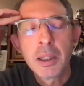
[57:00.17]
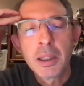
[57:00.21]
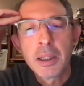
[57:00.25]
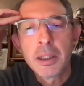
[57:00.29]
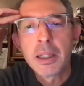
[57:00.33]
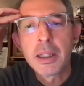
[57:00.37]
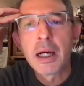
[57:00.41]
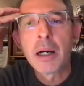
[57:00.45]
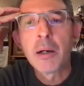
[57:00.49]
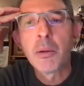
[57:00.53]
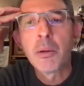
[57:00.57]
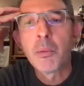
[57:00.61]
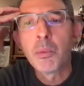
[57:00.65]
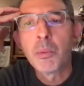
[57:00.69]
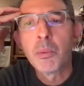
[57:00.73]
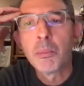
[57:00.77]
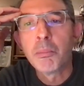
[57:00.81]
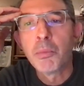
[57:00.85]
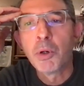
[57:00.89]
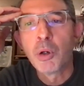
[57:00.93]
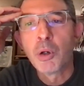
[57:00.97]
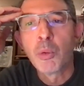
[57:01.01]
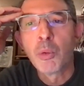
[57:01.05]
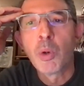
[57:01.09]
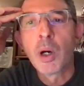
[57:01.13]
now
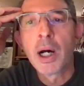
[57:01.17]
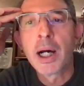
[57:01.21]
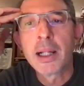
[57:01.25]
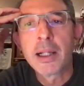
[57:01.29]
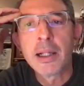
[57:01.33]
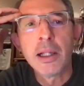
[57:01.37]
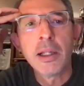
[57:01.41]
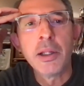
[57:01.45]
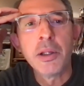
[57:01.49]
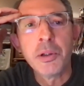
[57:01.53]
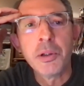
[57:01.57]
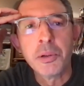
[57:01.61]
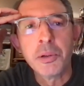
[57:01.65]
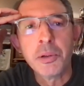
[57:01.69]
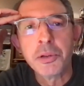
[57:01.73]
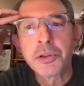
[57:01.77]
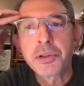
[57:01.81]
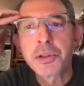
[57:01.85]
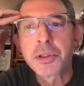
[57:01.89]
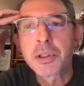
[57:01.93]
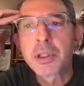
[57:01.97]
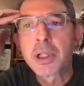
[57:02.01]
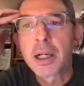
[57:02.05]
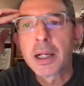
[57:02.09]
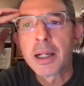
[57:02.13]
more widely
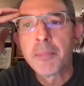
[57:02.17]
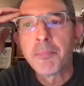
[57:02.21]
used.